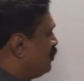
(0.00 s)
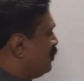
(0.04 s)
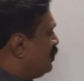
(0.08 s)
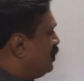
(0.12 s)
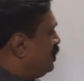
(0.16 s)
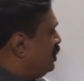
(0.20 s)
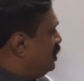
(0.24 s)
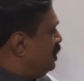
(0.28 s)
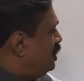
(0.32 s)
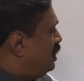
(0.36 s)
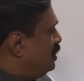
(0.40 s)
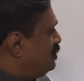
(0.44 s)

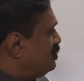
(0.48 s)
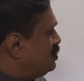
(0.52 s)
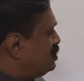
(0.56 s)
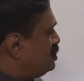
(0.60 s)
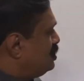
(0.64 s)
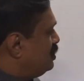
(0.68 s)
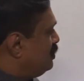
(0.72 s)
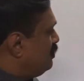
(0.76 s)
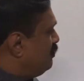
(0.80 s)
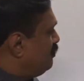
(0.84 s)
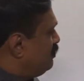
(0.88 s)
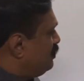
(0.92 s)
Let
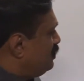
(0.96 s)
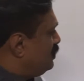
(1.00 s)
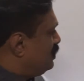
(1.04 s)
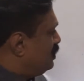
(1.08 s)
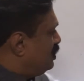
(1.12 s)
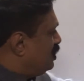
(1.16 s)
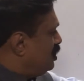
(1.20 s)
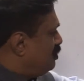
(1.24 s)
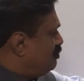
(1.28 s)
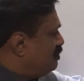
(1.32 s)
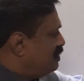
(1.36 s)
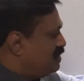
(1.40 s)

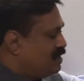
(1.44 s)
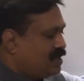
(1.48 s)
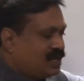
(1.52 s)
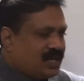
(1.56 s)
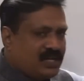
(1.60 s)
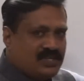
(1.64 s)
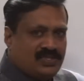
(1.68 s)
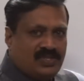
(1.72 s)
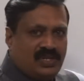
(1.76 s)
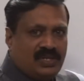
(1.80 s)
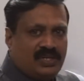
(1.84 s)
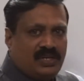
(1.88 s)
A be the
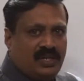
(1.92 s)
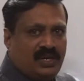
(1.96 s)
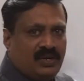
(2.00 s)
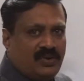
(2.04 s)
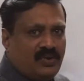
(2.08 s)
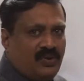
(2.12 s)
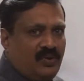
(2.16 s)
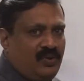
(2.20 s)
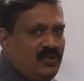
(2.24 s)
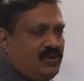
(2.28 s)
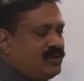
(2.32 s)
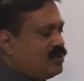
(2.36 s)
horizontal
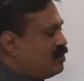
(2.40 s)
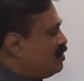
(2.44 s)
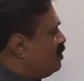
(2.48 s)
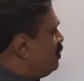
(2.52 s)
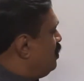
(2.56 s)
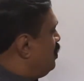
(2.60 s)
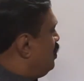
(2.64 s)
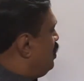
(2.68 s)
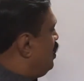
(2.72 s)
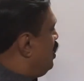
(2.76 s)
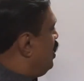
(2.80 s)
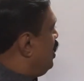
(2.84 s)
road
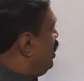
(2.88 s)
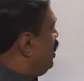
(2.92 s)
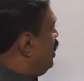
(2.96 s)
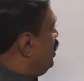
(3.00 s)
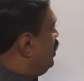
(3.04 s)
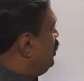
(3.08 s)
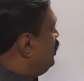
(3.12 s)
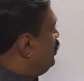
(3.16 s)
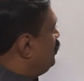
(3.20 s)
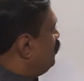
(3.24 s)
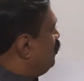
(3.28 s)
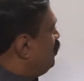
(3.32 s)

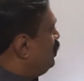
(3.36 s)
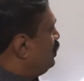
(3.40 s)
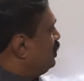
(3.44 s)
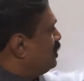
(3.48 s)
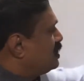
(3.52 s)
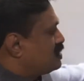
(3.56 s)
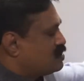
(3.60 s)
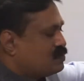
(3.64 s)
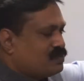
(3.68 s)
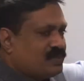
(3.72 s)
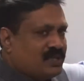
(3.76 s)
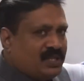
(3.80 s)
and OX
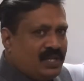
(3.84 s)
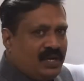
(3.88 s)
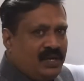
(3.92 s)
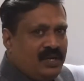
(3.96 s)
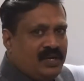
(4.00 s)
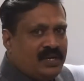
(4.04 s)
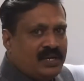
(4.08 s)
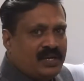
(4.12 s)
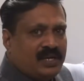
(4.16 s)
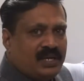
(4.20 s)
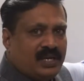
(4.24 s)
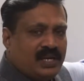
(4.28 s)
be the
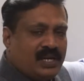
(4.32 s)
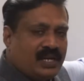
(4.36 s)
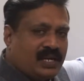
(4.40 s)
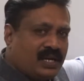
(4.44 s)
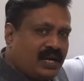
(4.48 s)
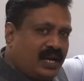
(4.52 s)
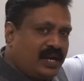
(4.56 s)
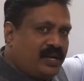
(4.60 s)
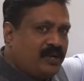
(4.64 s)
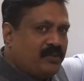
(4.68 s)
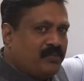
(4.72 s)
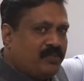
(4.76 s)

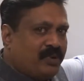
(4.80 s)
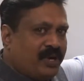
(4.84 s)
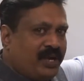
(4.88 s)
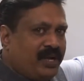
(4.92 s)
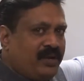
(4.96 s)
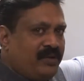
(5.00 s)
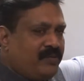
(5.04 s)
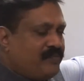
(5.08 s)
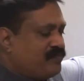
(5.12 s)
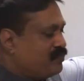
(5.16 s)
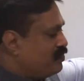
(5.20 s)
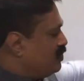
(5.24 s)
inclined plane
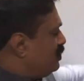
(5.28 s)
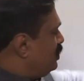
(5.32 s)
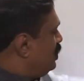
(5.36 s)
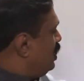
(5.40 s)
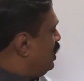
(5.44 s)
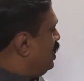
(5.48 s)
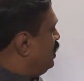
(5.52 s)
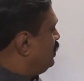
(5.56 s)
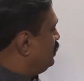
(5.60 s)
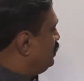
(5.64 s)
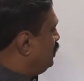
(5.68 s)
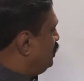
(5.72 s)

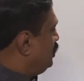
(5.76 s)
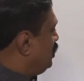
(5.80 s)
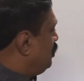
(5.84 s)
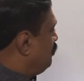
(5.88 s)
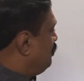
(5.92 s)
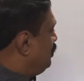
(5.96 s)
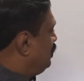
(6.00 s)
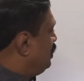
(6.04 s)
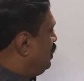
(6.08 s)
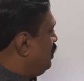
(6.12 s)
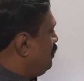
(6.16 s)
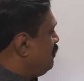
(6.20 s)
and theta be
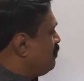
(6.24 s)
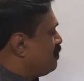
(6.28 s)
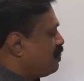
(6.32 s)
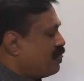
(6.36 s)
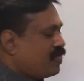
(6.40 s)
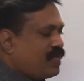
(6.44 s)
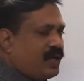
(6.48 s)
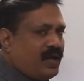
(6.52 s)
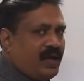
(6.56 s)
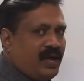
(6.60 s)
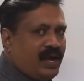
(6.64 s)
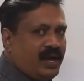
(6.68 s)
the
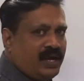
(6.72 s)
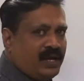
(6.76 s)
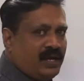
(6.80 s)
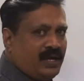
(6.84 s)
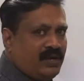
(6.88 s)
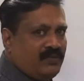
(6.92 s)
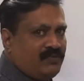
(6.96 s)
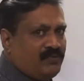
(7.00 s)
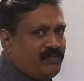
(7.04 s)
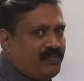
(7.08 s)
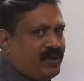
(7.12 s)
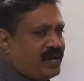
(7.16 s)
angle
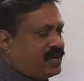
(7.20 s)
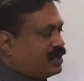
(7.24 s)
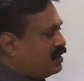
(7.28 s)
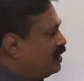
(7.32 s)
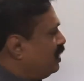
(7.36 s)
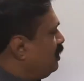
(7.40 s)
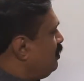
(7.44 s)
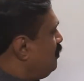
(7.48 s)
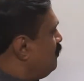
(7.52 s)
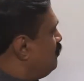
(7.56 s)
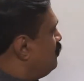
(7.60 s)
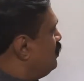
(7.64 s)
of
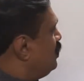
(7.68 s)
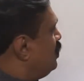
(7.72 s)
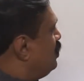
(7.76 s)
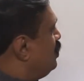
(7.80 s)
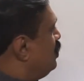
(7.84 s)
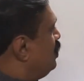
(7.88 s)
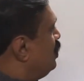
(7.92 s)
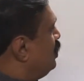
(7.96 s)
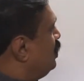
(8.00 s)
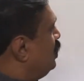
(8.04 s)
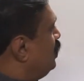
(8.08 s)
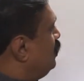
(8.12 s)
banking.
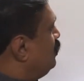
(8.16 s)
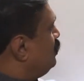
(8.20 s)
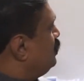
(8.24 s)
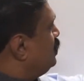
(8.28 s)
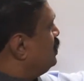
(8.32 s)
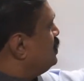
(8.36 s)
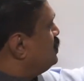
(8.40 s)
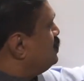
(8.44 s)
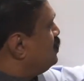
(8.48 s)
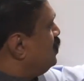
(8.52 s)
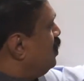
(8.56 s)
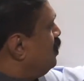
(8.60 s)
Now
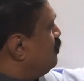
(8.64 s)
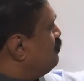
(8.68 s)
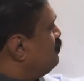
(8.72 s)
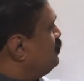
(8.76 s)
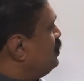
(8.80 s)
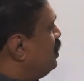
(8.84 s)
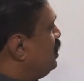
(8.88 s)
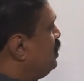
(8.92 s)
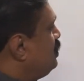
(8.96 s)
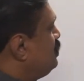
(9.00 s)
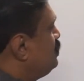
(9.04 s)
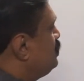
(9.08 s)
this
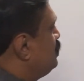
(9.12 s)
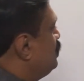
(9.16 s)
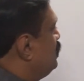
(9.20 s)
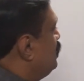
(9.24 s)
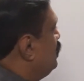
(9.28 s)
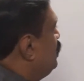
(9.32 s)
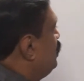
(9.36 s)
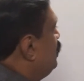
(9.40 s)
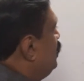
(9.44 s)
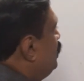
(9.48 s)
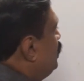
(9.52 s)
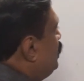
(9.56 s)
object,
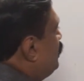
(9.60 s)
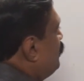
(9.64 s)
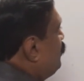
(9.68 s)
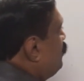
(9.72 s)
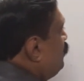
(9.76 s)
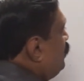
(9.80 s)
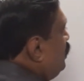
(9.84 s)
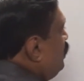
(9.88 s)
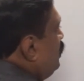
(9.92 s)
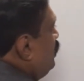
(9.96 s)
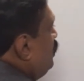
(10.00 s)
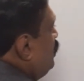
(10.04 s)
let us
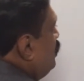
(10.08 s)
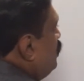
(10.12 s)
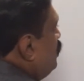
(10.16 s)
say